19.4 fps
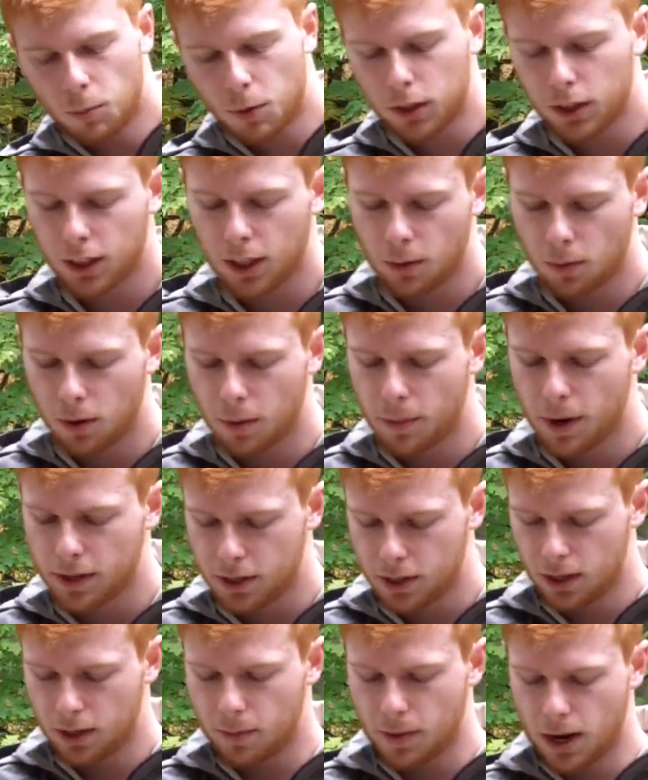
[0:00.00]
One thing I will
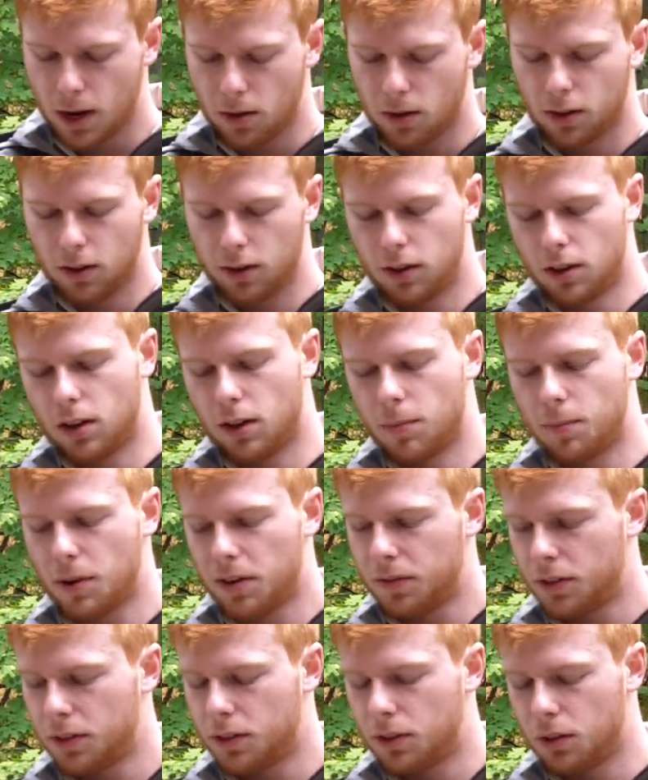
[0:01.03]
mention about the
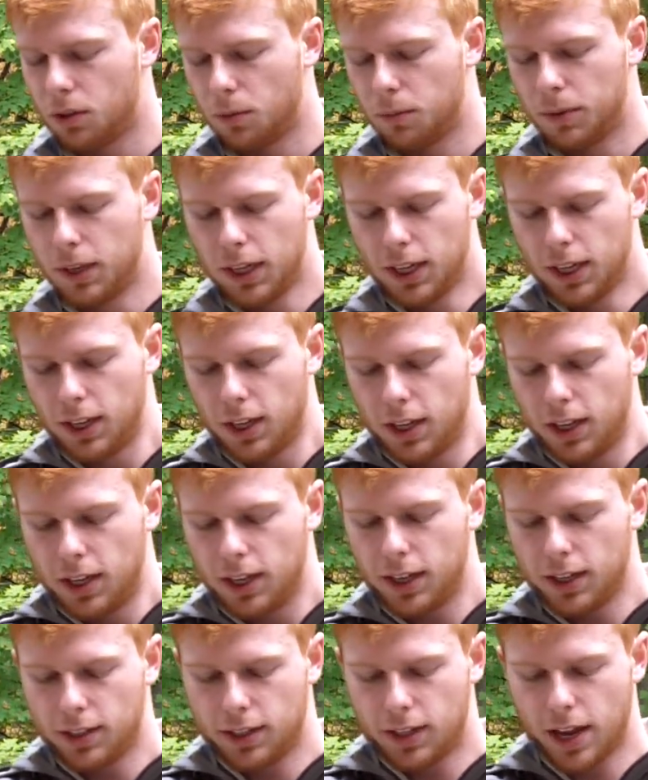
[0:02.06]
buffer tube
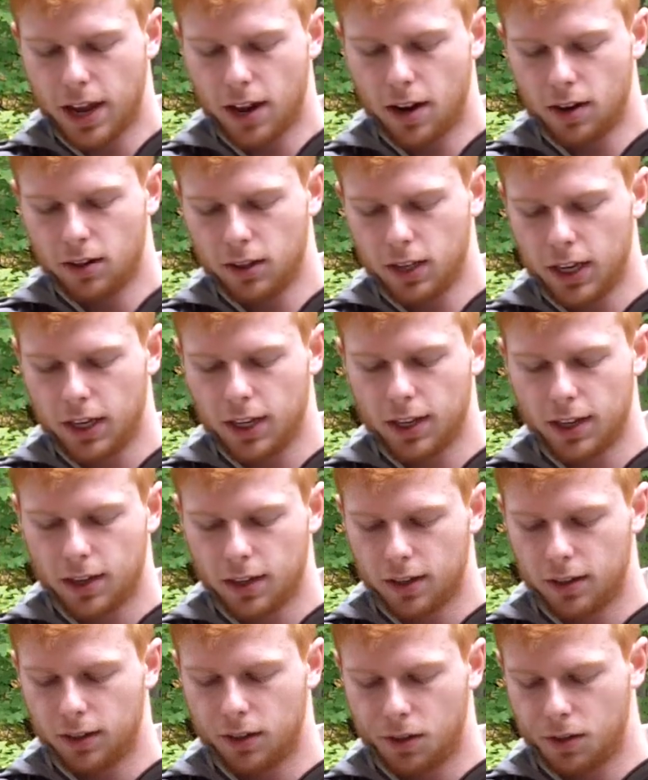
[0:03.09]
is that unlike
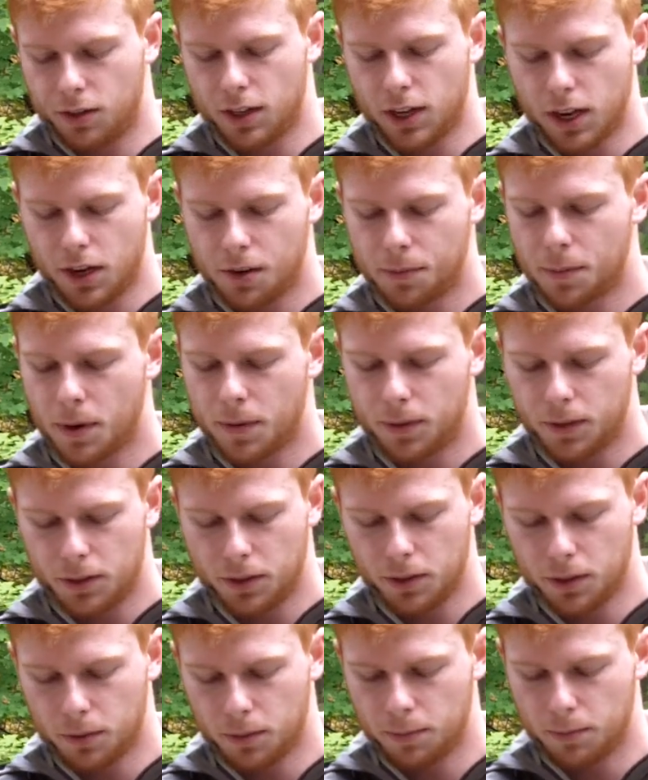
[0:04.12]
kind of your standard buffer
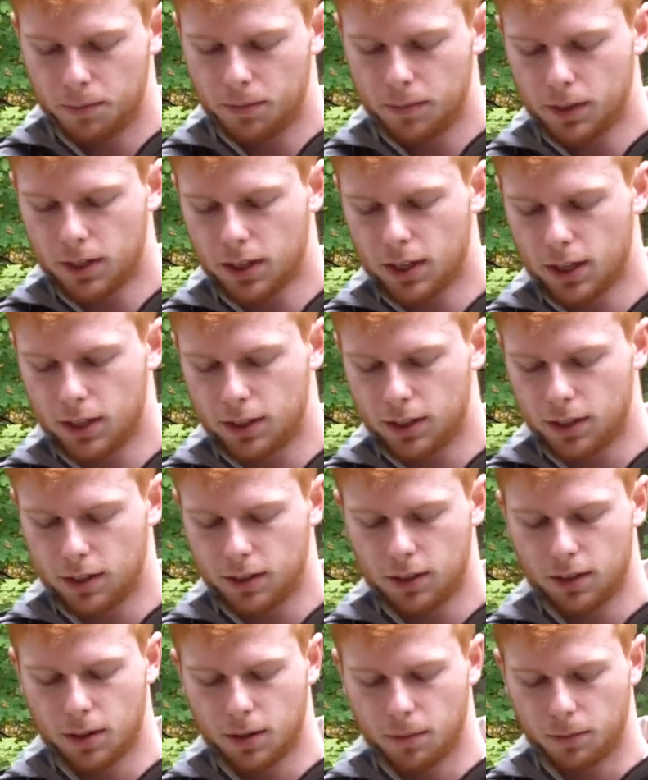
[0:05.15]
tube
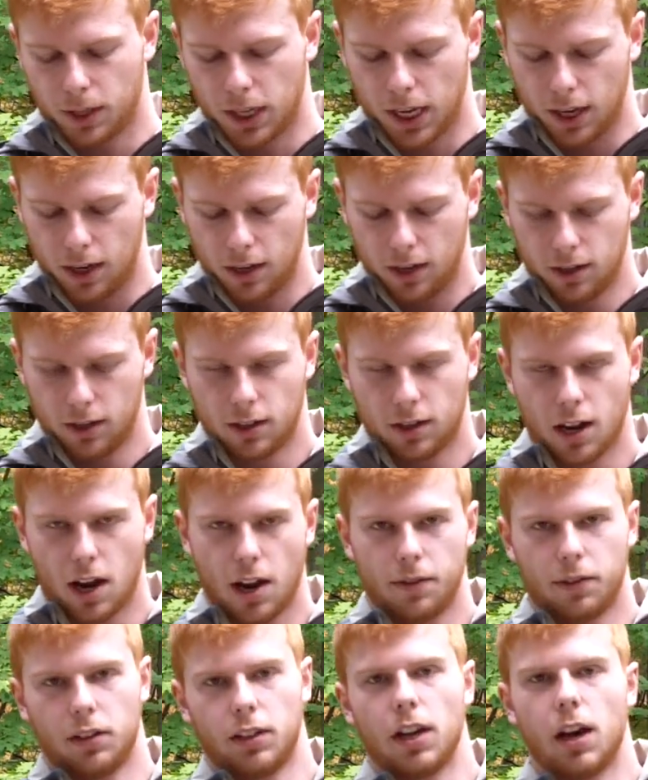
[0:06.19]
system that
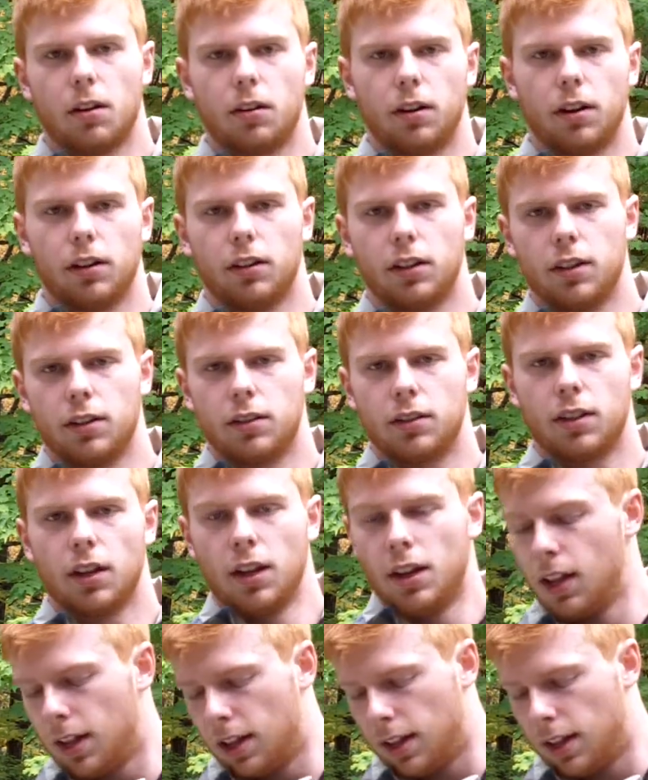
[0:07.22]
I've encountered, at least,